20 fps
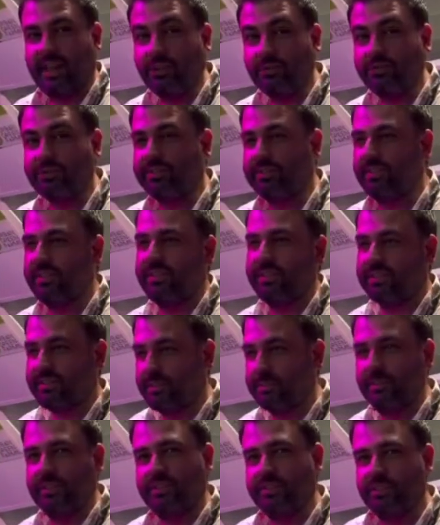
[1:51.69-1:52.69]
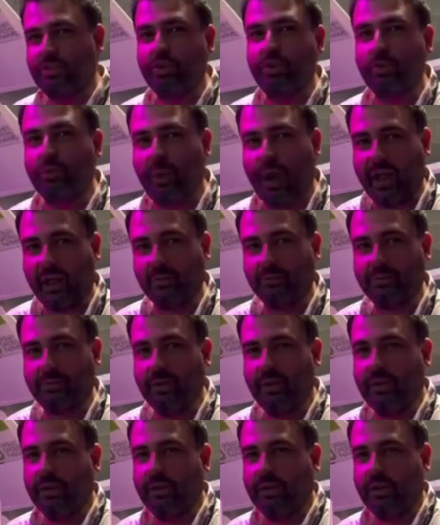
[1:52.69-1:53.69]
So experimenting and
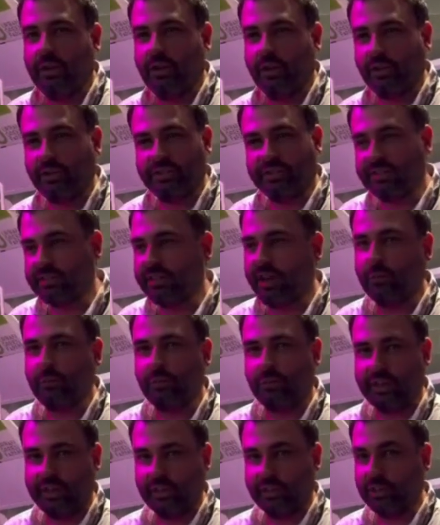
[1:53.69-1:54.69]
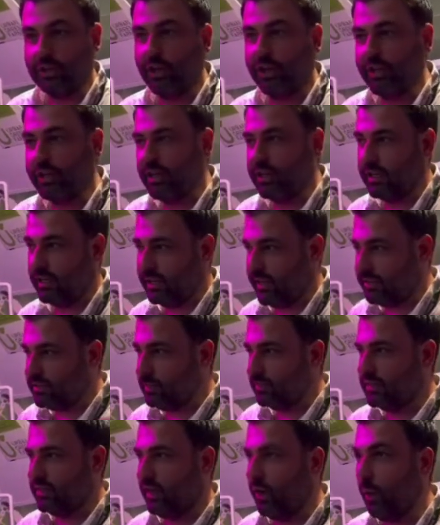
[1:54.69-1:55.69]
testing the ways that we can use
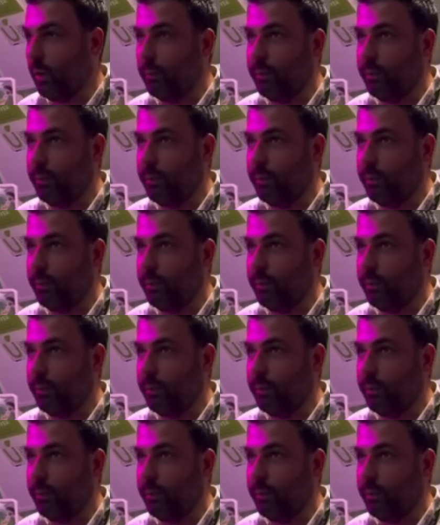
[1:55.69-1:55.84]
hemp